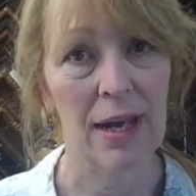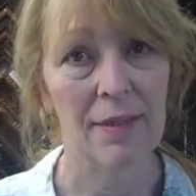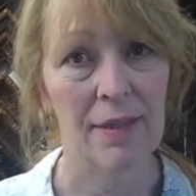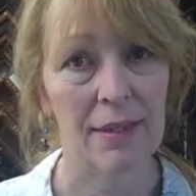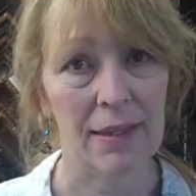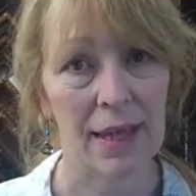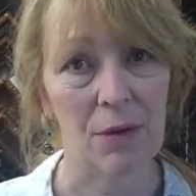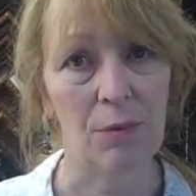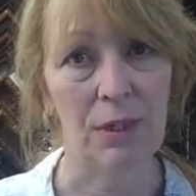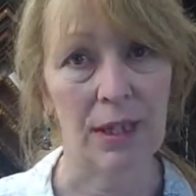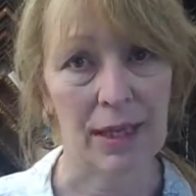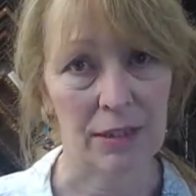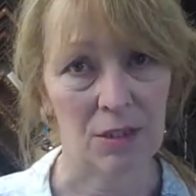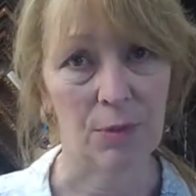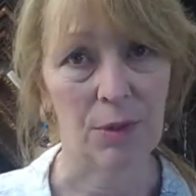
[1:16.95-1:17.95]
that they would
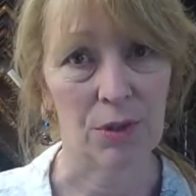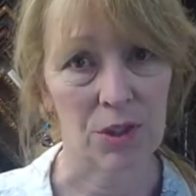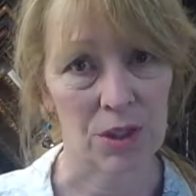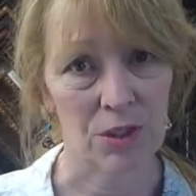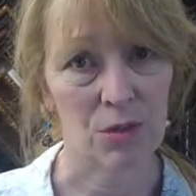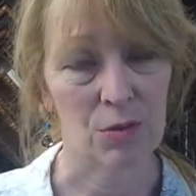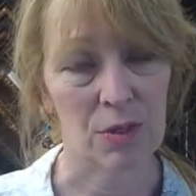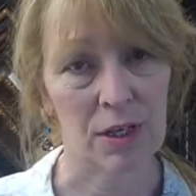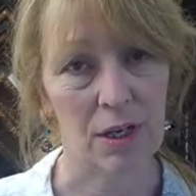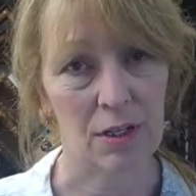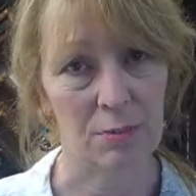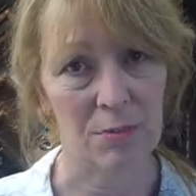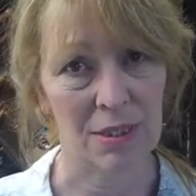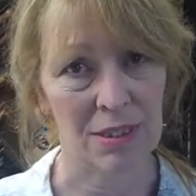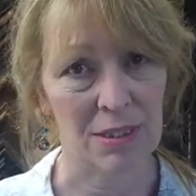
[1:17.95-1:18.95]
like to purchase through the Art
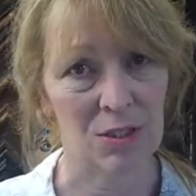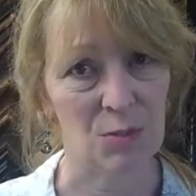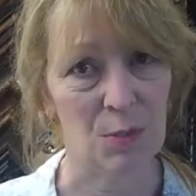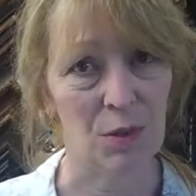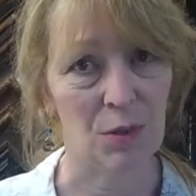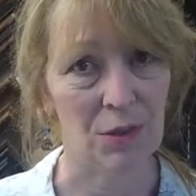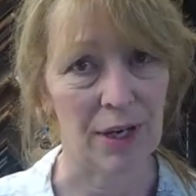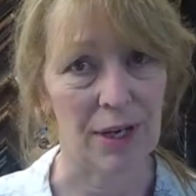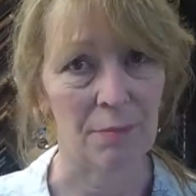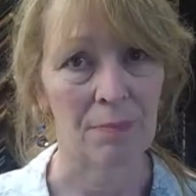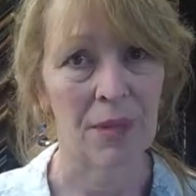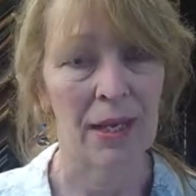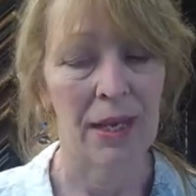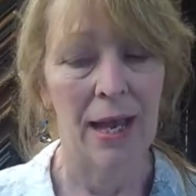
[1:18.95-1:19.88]
and Business program.